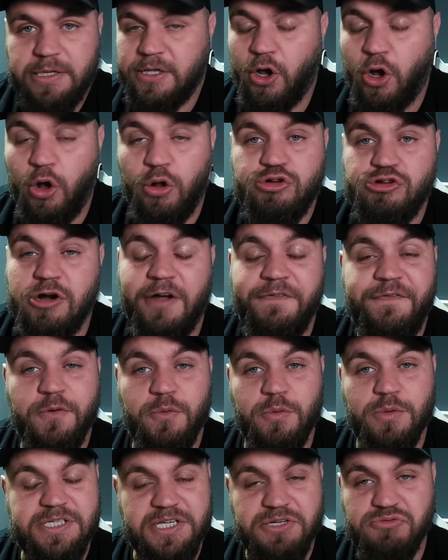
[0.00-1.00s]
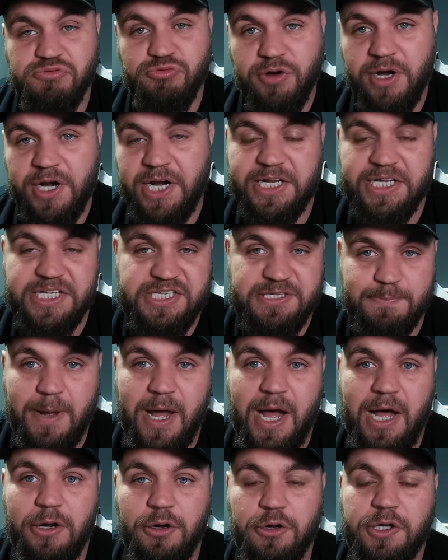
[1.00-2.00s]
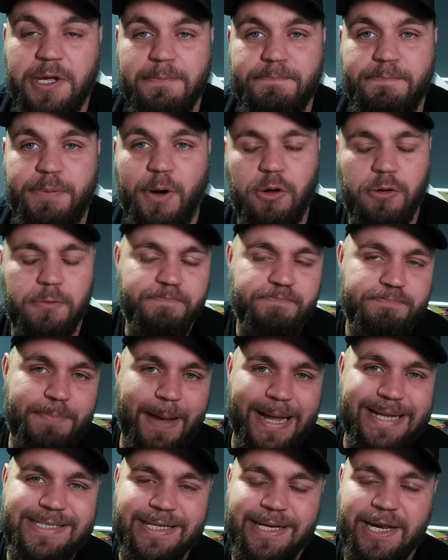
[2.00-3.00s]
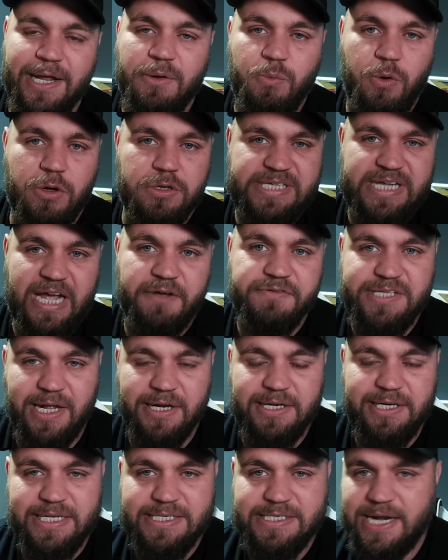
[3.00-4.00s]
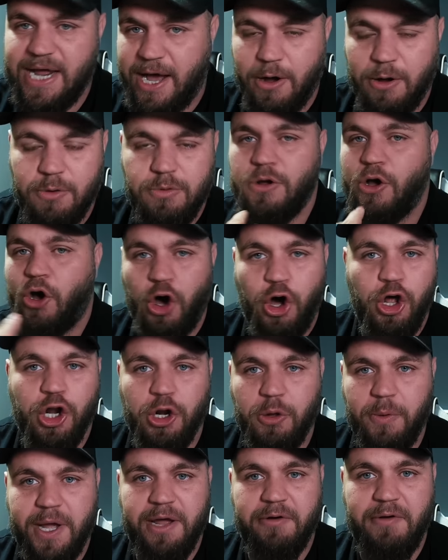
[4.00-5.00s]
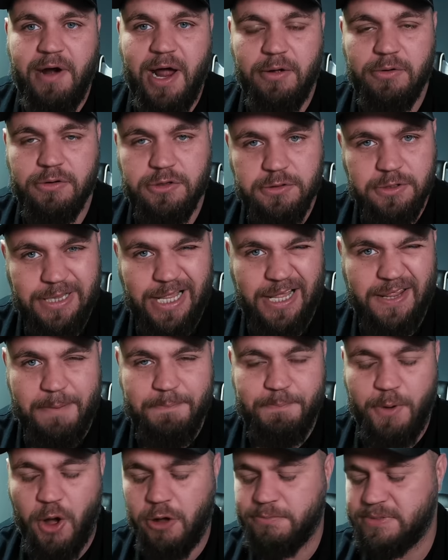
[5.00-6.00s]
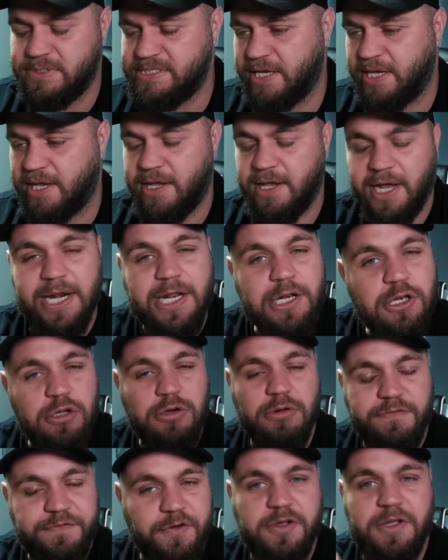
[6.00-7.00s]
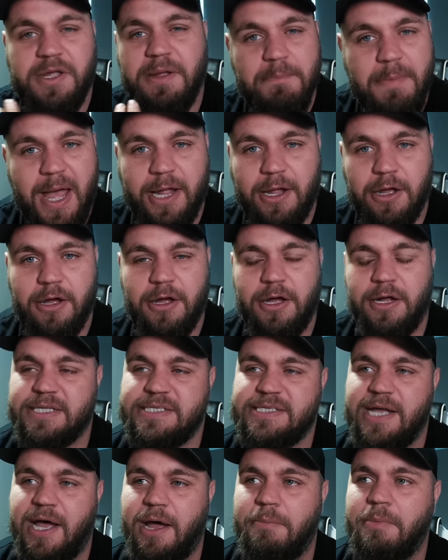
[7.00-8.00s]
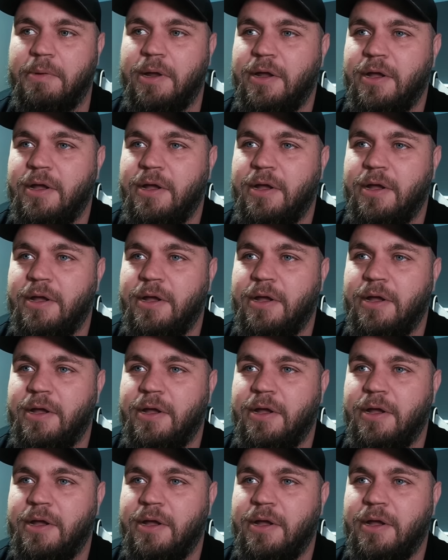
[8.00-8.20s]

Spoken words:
Old Trafford was this really smart looking bowl. Basically, what South Stand is now, all the way around, like that bottom tier. And it looked fucking mega at the time.